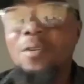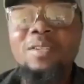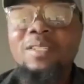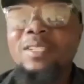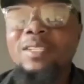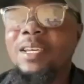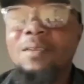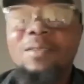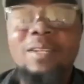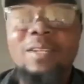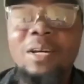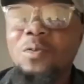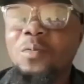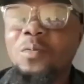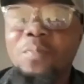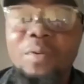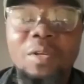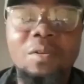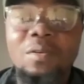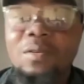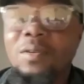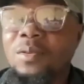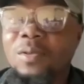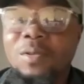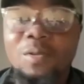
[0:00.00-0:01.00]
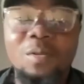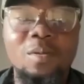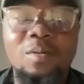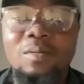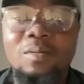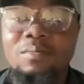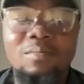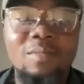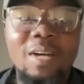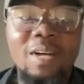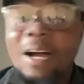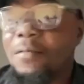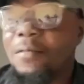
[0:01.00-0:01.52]
always held that opinion
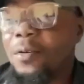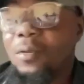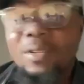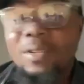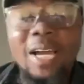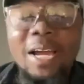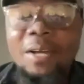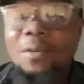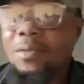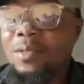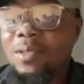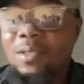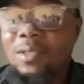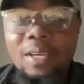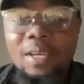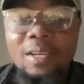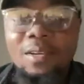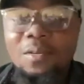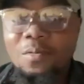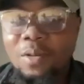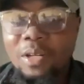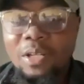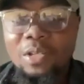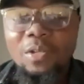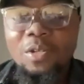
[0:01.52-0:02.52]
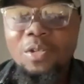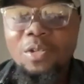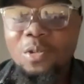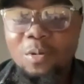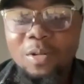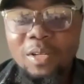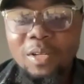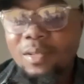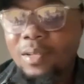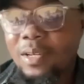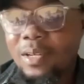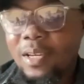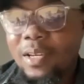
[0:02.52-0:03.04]
also. I don't think religion
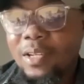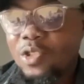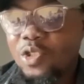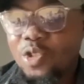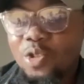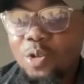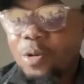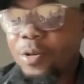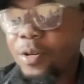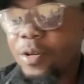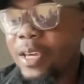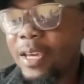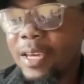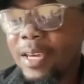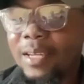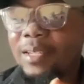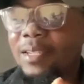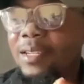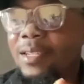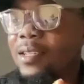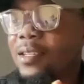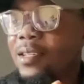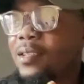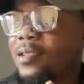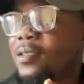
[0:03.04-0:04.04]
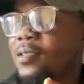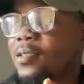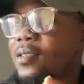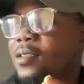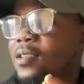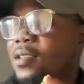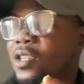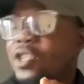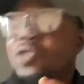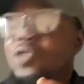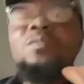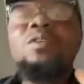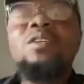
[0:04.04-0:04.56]
should enjoy any
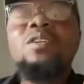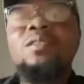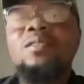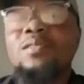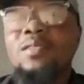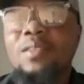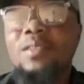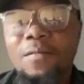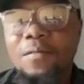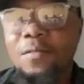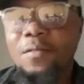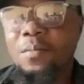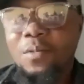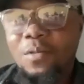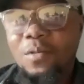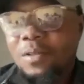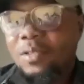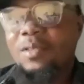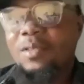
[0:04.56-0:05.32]
immunity from